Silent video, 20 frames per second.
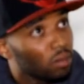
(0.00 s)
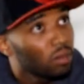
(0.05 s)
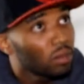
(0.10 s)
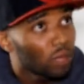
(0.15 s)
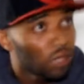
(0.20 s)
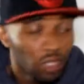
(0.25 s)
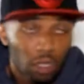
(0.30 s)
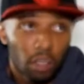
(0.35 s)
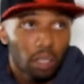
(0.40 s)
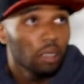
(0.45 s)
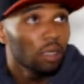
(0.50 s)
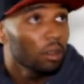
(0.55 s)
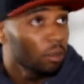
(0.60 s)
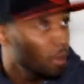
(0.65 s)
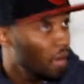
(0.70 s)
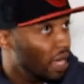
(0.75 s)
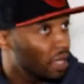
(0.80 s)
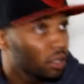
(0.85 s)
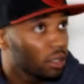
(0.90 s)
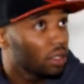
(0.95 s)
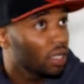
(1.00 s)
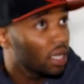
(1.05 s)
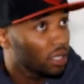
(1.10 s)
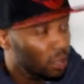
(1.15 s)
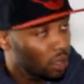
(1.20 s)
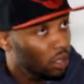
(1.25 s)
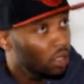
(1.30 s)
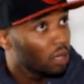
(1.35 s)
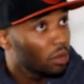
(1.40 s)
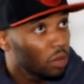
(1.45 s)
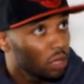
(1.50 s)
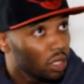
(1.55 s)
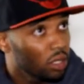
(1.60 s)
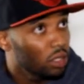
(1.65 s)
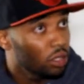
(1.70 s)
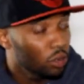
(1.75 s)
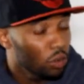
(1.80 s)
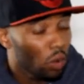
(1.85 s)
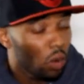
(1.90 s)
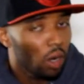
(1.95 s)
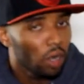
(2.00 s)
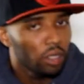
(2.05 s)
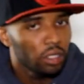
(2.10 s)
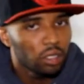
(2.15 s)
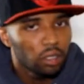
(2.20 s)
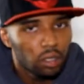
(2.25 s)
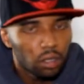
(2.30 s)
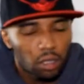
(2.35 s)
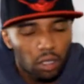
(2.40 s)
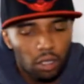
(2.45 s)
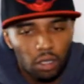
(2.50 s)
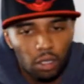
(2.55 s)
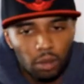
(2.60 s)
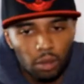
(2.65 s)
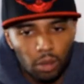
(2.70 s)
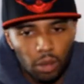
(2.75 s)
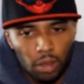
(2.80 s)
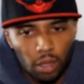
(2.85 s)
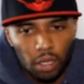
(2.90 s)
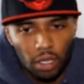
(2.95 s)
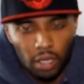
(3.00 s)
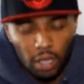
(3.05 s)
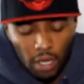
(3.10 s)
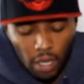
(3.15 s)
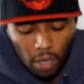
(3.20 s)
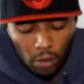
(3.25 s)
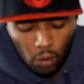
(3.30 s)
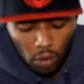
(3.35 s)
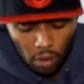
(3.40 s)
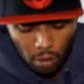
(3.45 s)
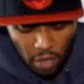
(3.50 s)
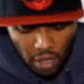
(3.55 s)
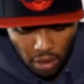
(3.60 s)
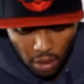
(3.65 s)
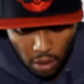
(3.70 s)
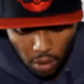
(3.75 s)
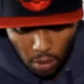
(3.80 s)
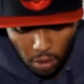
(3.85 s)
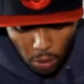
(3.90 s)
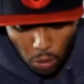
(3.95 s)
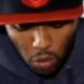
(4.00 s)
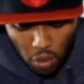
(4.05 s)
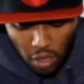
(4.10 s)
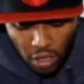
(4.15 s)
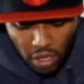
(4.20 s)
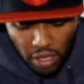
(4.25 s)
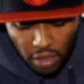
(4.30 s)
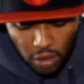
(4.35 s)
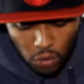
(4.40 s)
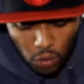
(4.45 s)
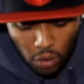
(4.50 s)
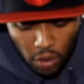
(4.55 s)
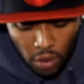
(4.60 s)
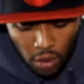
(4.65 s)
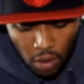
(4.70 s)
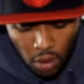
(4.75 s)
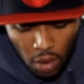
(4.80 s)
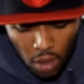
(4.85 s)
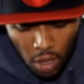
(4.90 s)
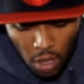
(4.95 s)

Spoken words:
because the magazine's not just limited to artists, and I want to make a point of that as well.